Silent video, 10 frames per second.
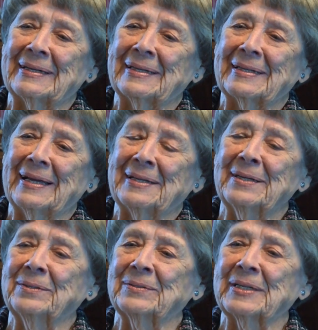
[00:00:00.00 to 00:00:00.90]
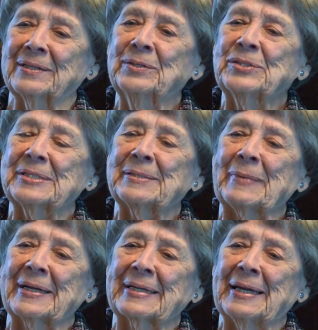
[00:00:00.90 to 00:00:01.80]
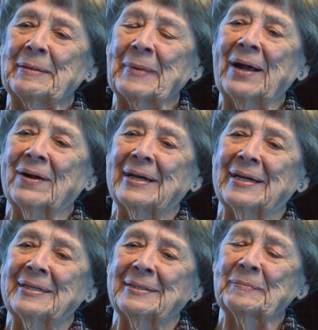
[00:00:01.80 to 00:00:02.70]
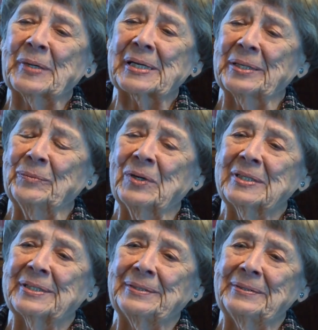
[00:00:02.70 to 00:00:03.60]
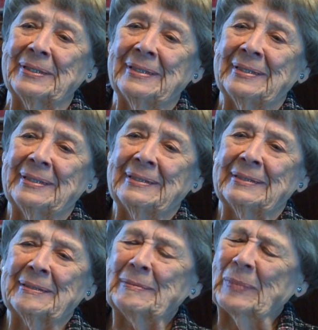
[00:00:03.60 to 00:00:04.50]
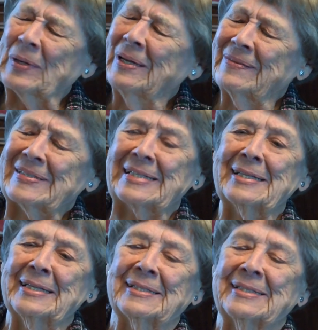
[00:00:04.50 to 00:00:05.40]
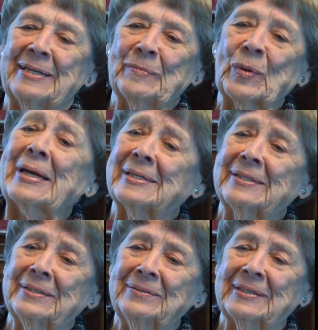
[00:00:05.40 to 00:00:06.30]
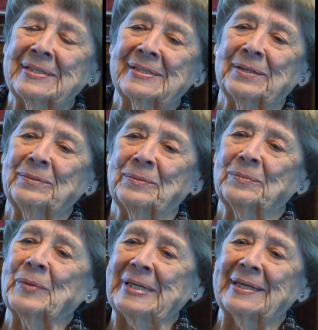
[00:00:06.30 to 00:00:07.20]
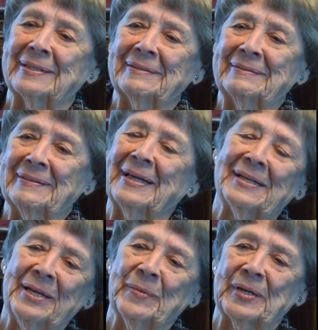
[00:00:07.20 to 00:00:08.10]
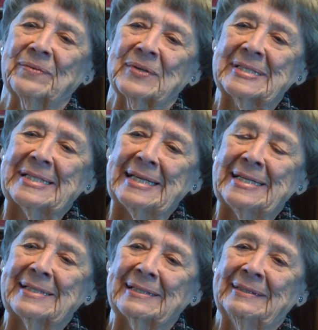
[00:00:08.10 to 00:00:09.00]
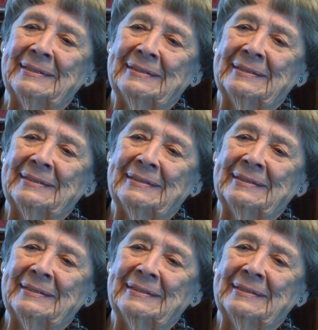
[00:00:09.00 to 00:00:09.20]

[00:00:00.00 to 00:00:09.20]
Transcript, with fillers: I had no illusions about getting married. I didn't particularly want to but all of a sudden it seemed right to, and so we did. And then he went overseas.